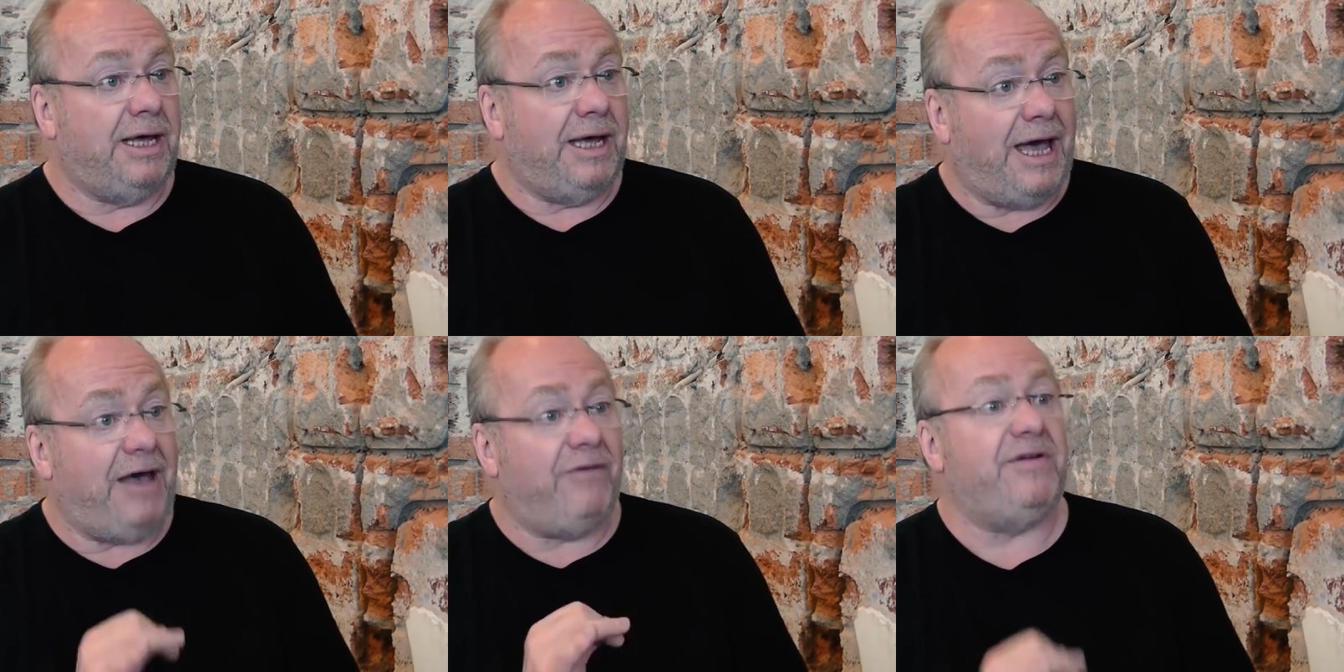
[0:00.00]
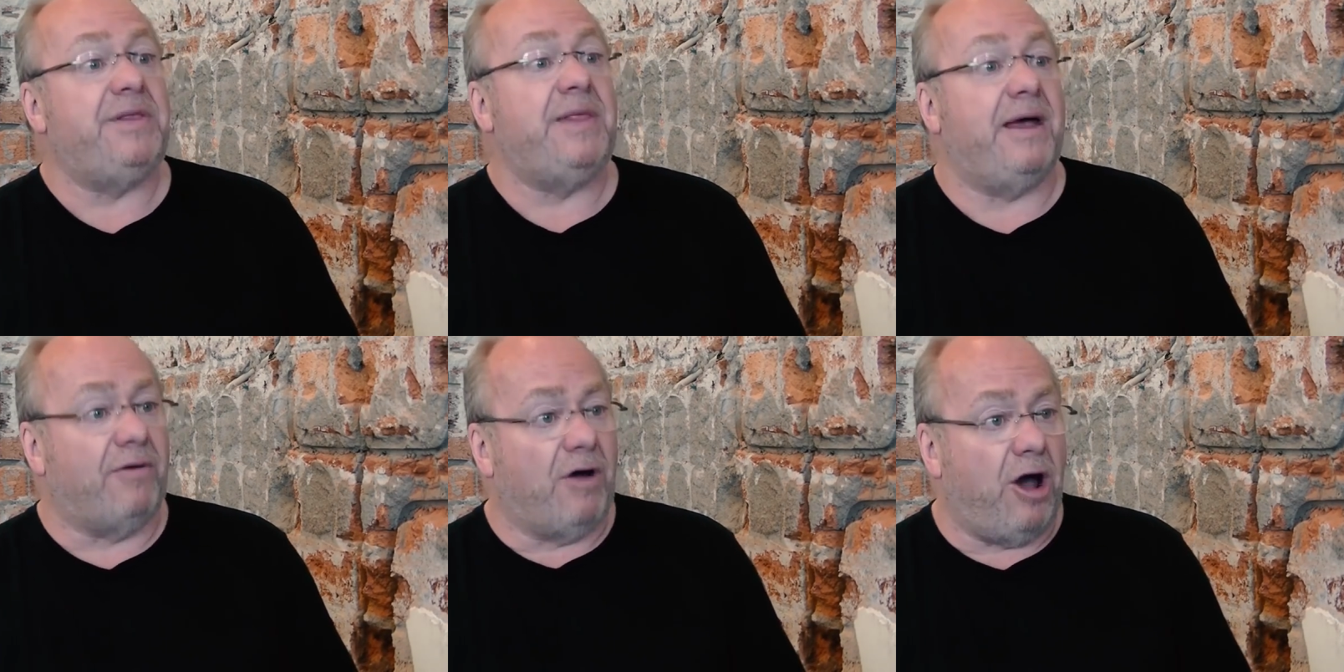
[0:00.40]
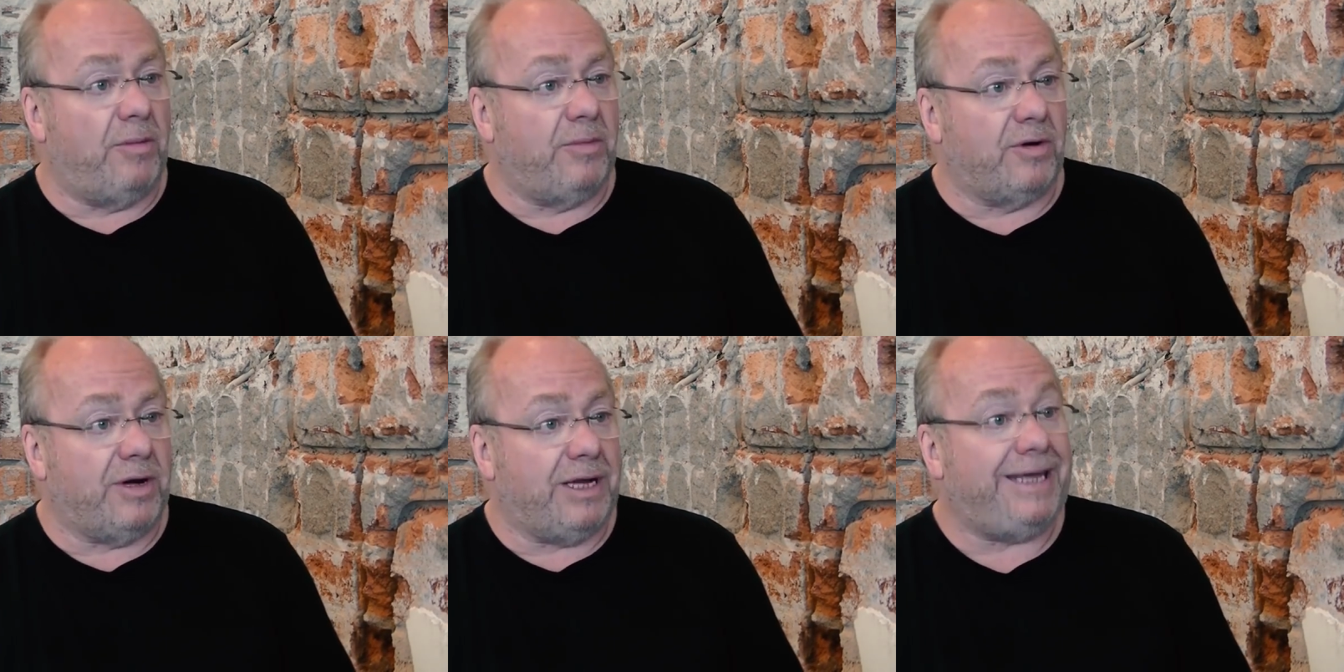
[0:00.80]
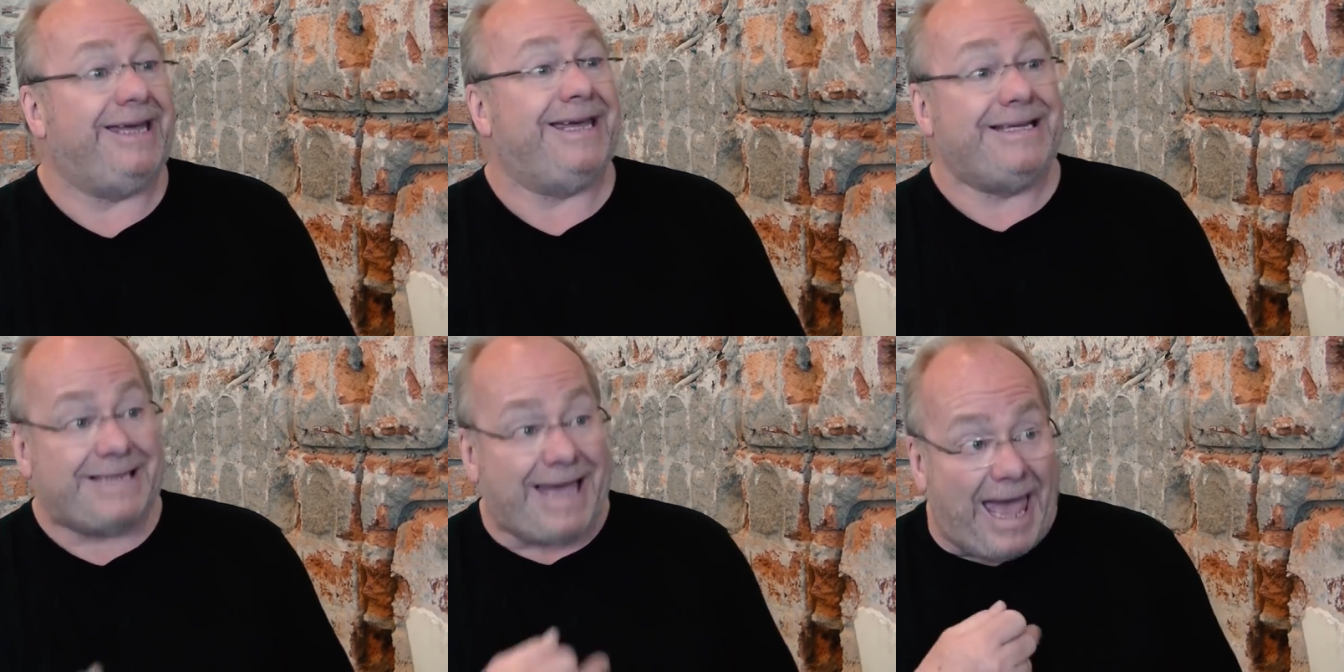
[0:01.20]
have in their armory
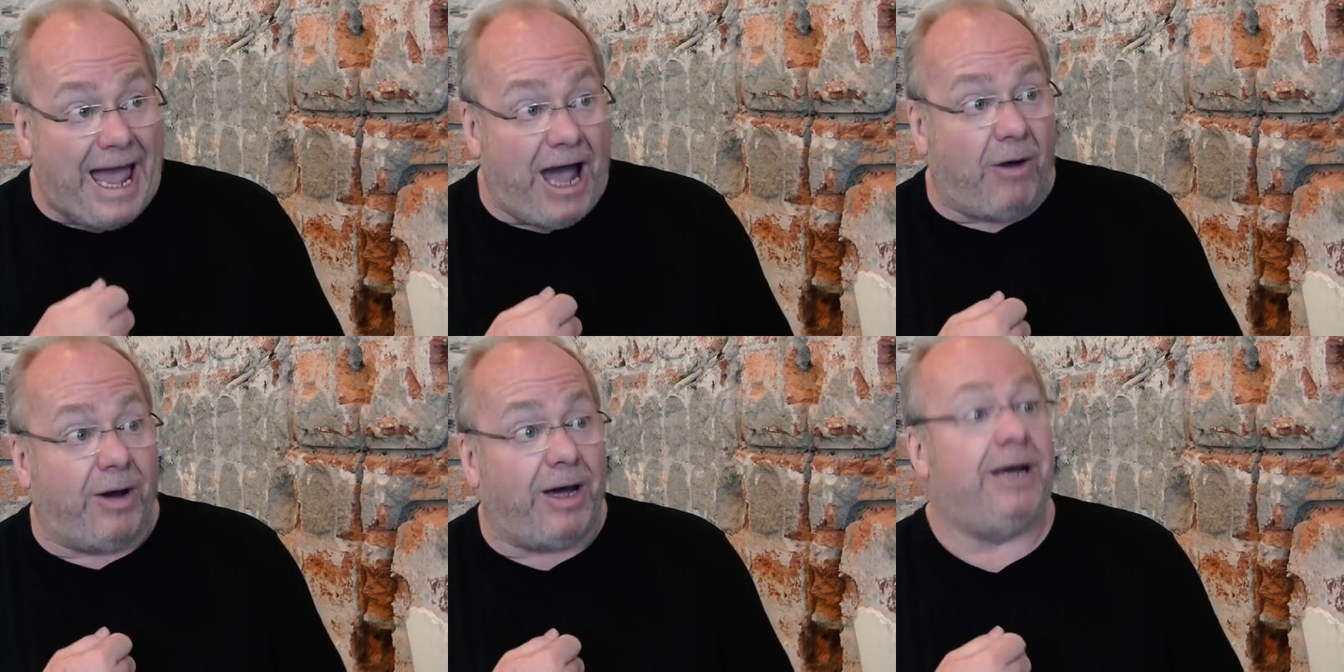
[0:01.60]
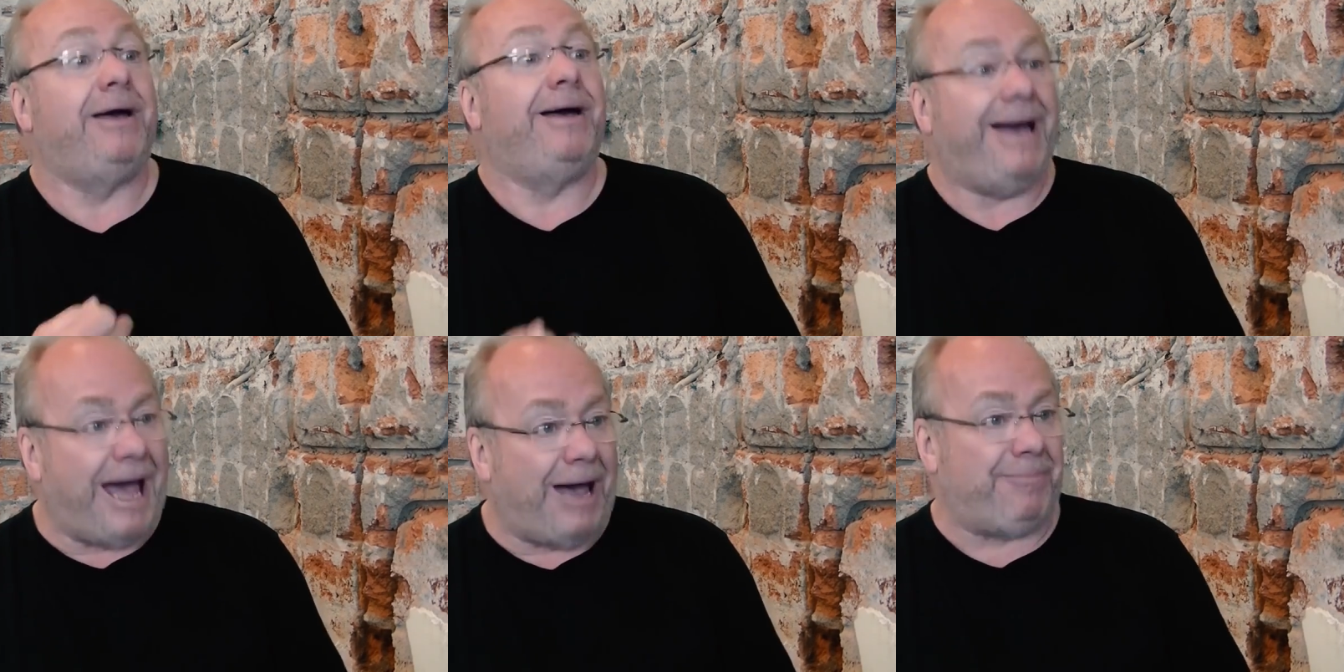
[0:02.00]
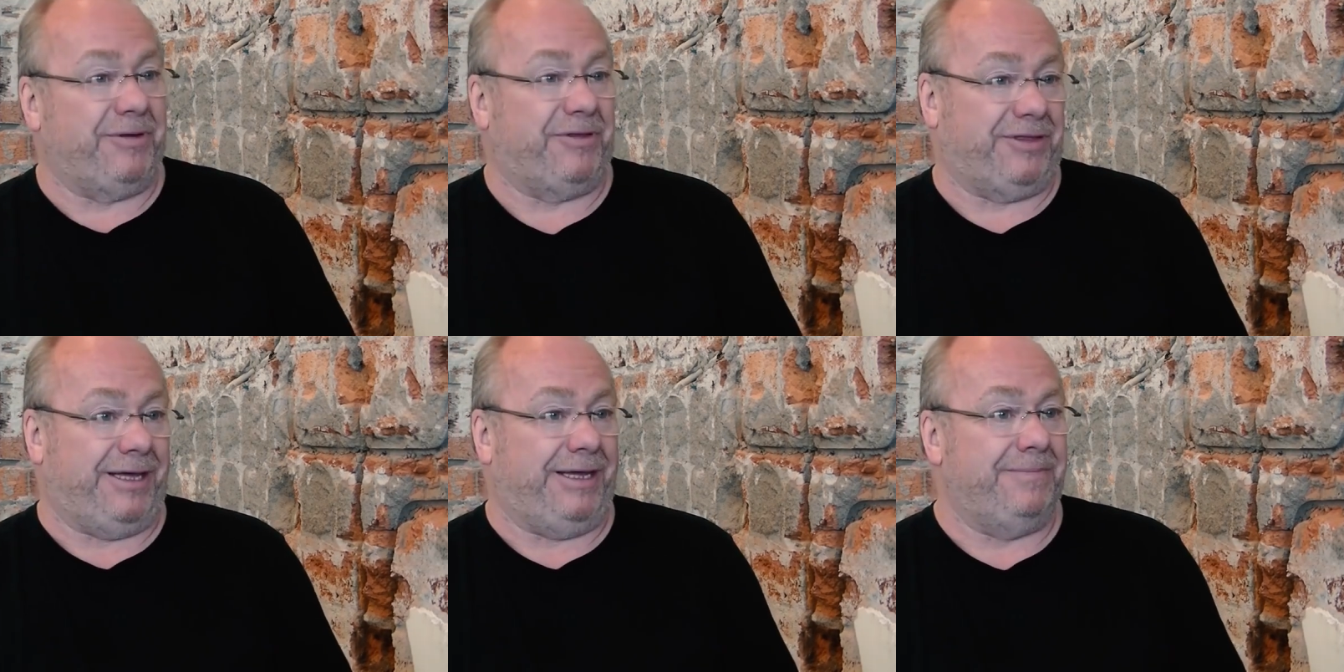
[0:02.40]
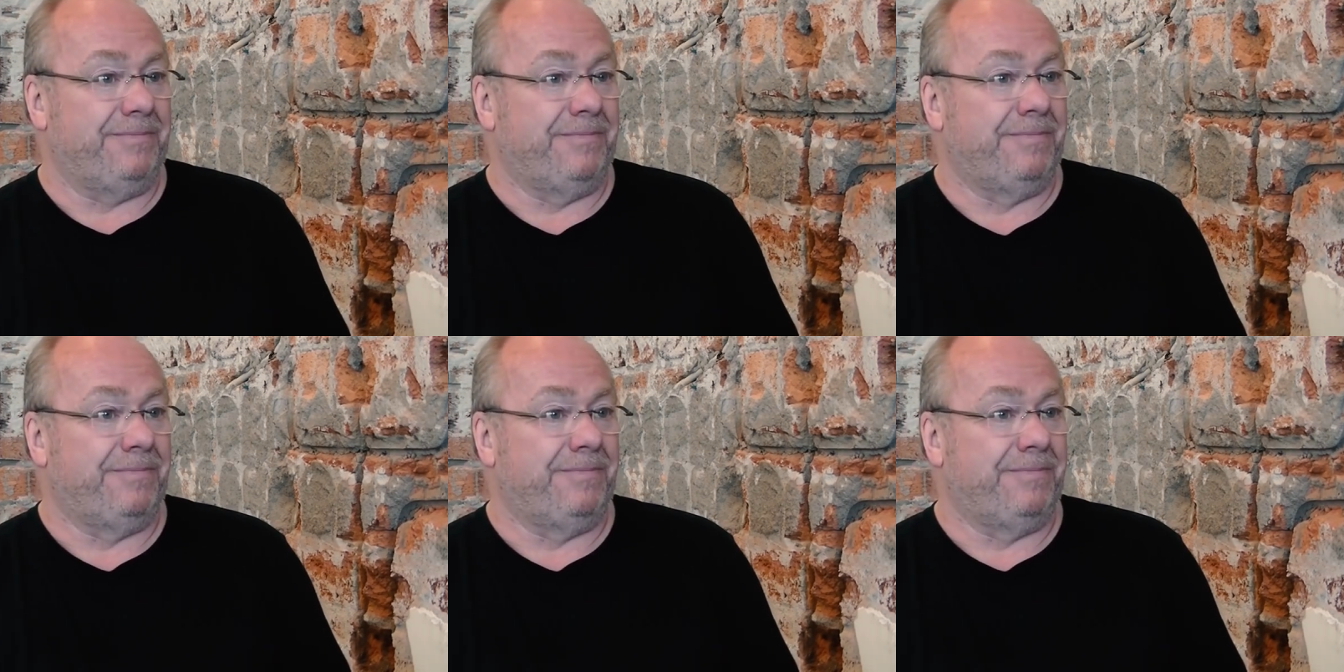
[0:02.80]
is our apathy.